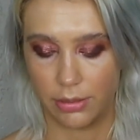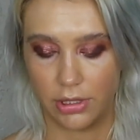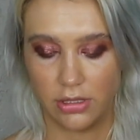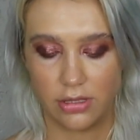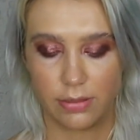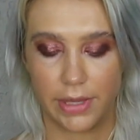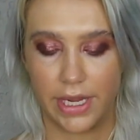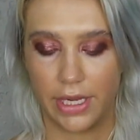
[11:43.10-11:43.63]
I'm going to
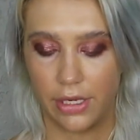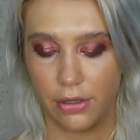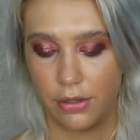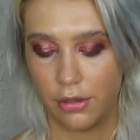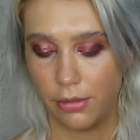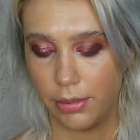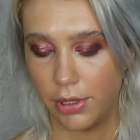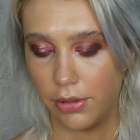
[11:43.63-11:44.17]
use my
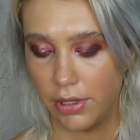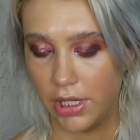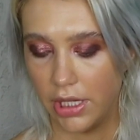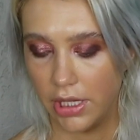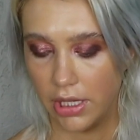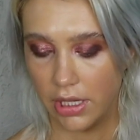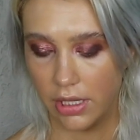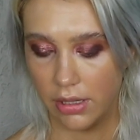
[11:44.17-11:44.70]
Huda
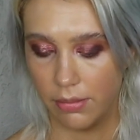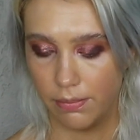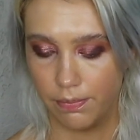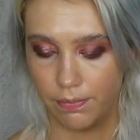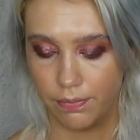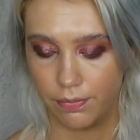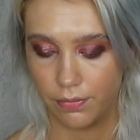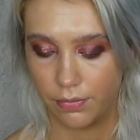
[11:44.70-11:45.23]
Beauty,
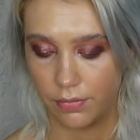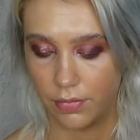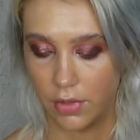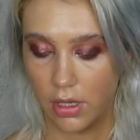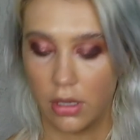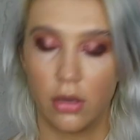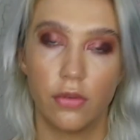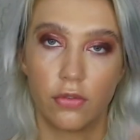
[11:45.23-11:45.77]

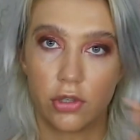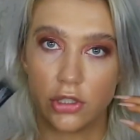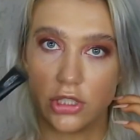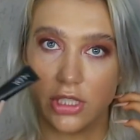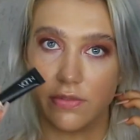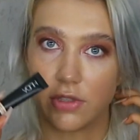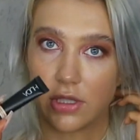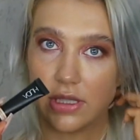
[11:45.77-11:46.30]
the
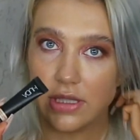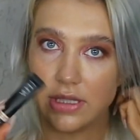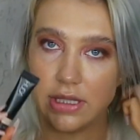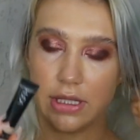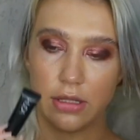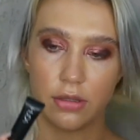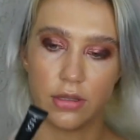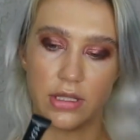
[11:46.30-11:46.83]
Overachiever
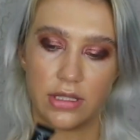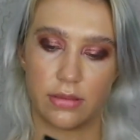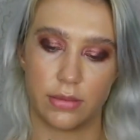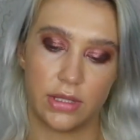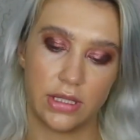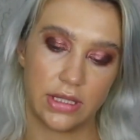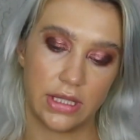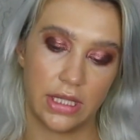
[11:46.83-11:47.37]
concealer. This
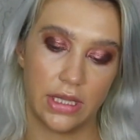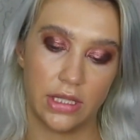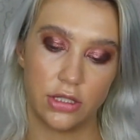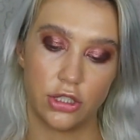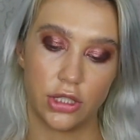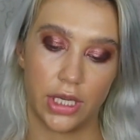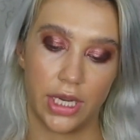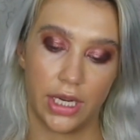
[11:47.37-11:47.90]
one is in the
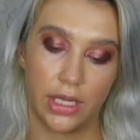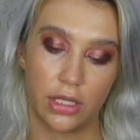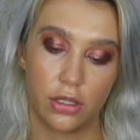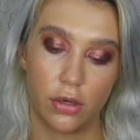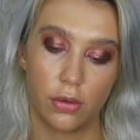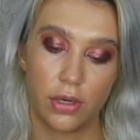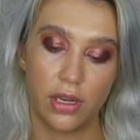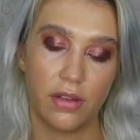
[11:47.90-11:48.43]
shade
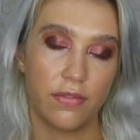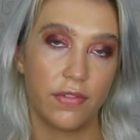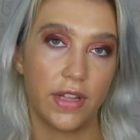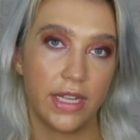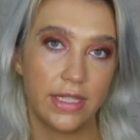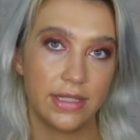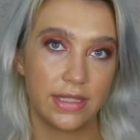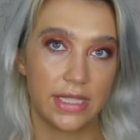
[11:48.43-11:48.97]
Coconut
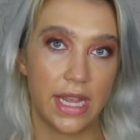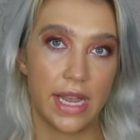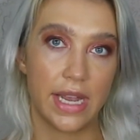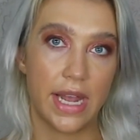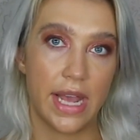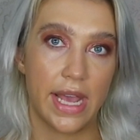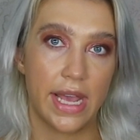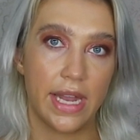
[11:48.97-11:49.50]
Flakes
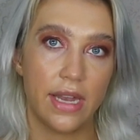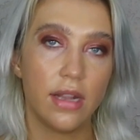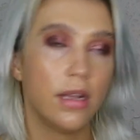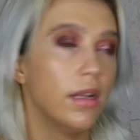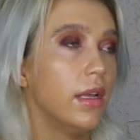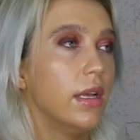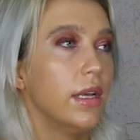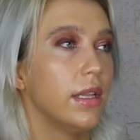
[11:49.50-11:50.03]
10N.
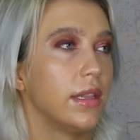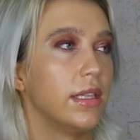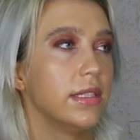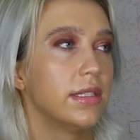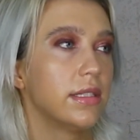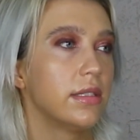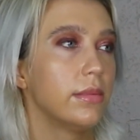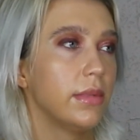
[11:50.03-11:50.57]

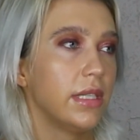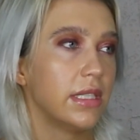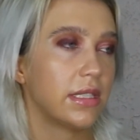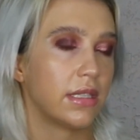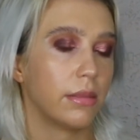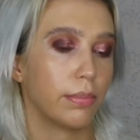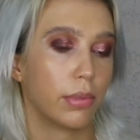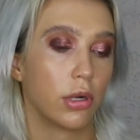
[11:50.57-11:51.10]
This to me
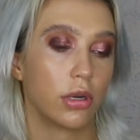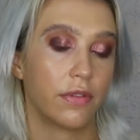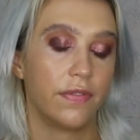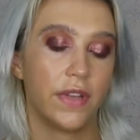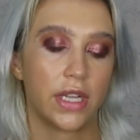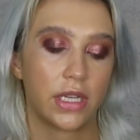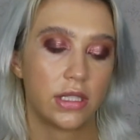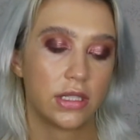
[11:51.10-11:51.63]
is the
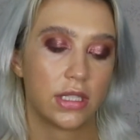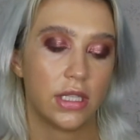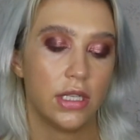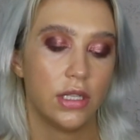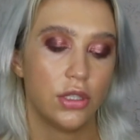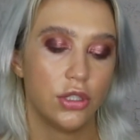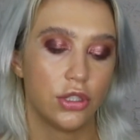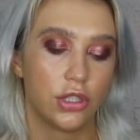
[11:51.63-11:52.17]
perfect
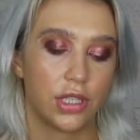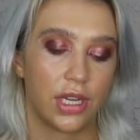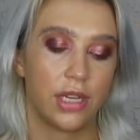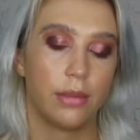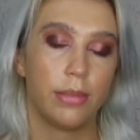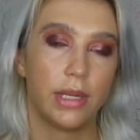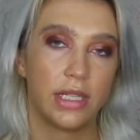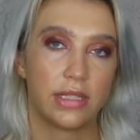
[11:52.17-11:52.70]

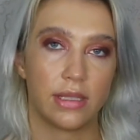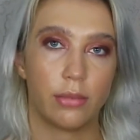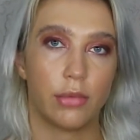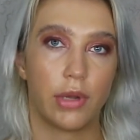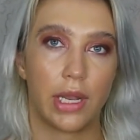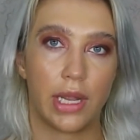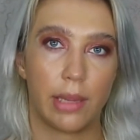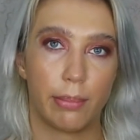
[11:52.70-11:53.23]
shade because
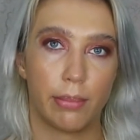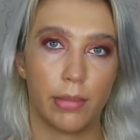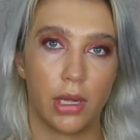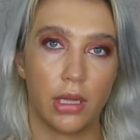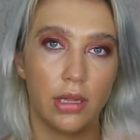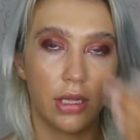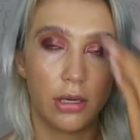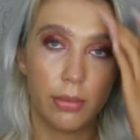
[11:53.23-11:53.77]
when I'm
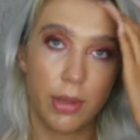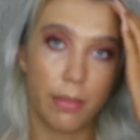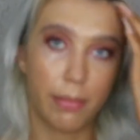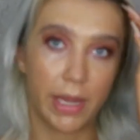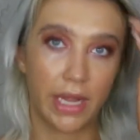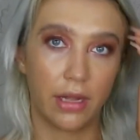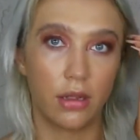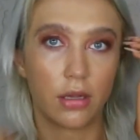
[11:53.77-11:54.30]
a little bit
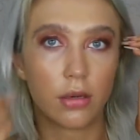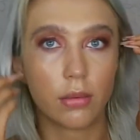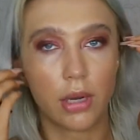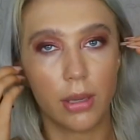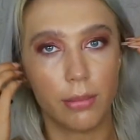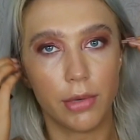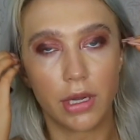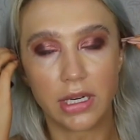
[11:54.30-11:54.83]
paler,
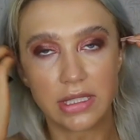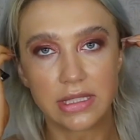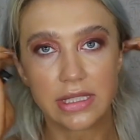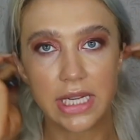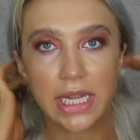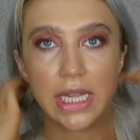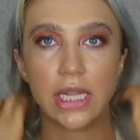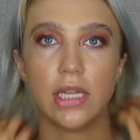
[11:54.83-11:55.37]
when I'm not as
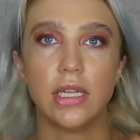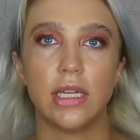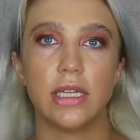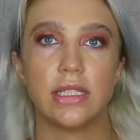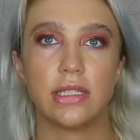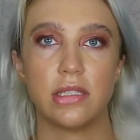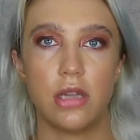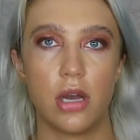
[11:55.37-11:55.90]
tan,
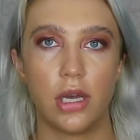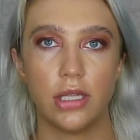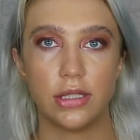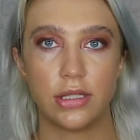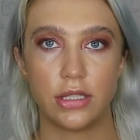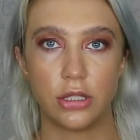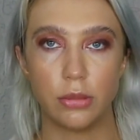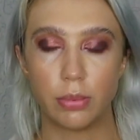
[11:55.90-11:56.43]
it's
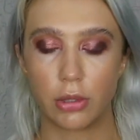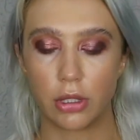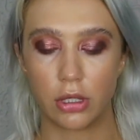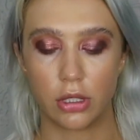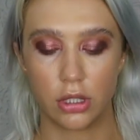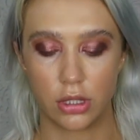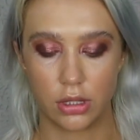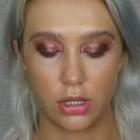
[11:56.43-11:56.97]
not
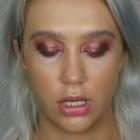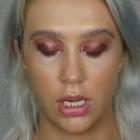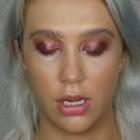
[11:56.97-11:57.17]
super